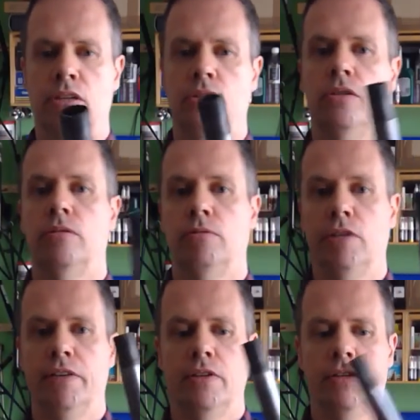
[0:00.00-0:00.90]
So
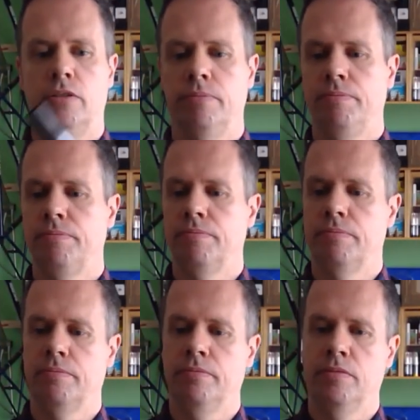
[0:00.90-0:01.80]
we'll give it a go.
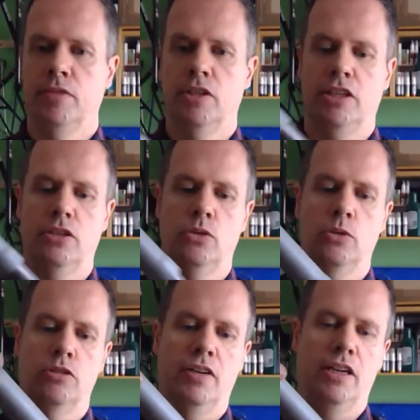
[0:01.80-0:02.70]
So that just
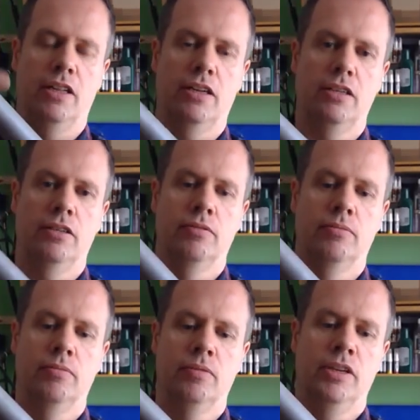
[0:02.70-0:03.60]
goes all like that.
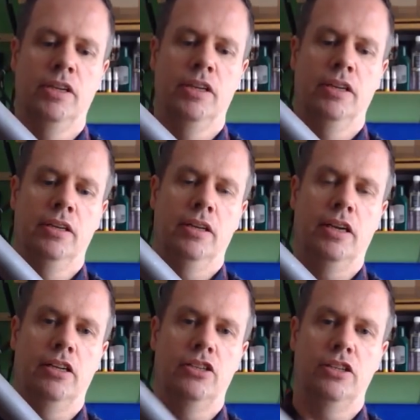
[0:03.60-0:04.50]

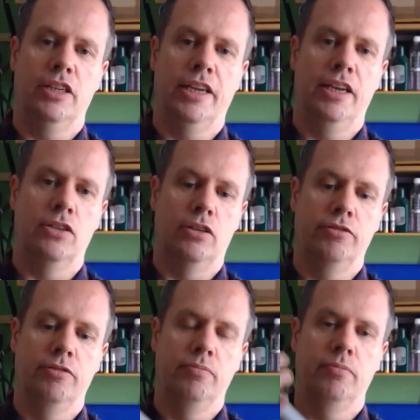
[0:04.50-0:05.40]
And it's just a case of
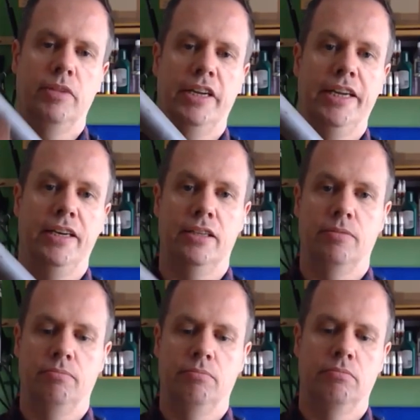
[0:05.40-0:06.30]
hitting it
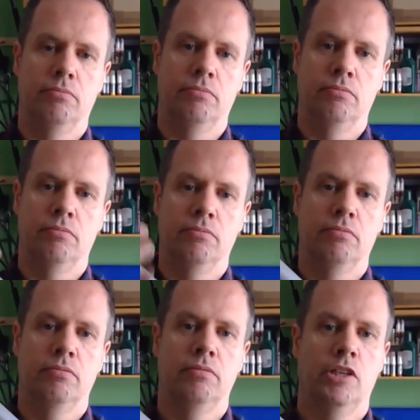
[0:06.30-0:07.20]

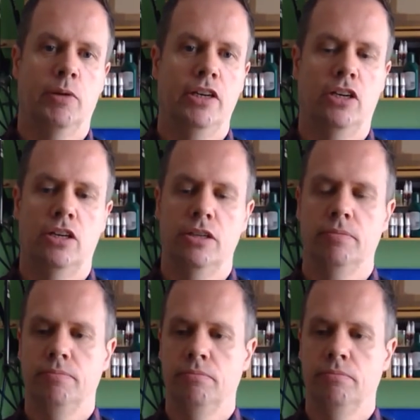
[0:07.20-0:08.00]
quite hard.